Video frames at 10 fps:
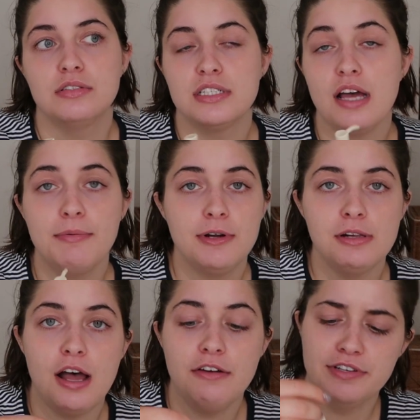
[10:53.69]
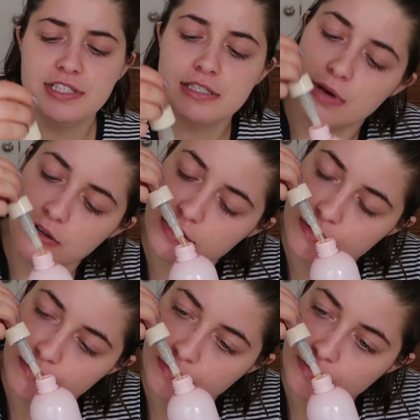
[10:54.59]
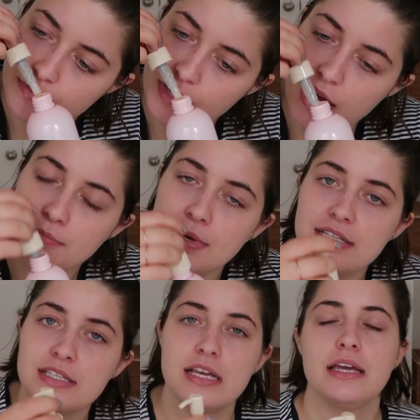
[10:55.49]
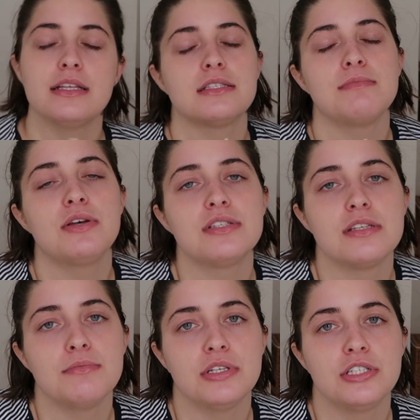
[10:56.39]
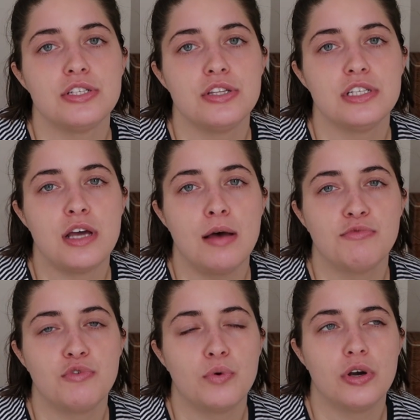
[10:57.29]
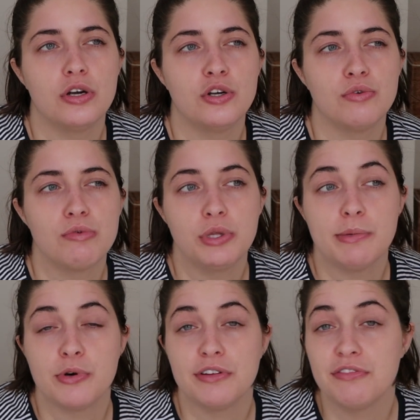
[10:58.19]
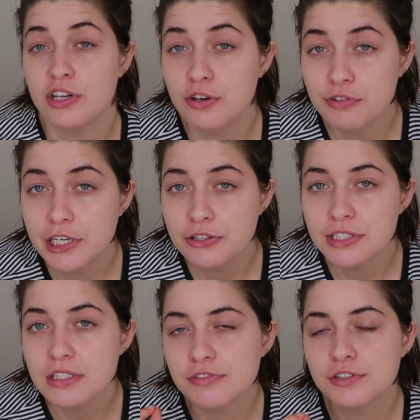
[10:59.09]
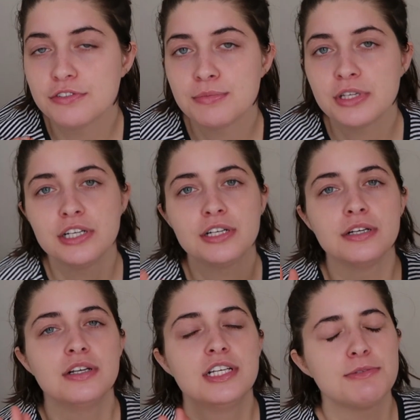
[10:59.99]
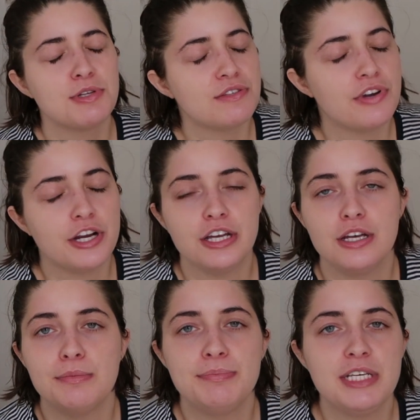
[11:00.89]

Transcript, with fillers: to top it all off, it smells amazing. It smells similar to the Tom Ford Neroli Portofino fragrance, if you're familiar. It smells very good,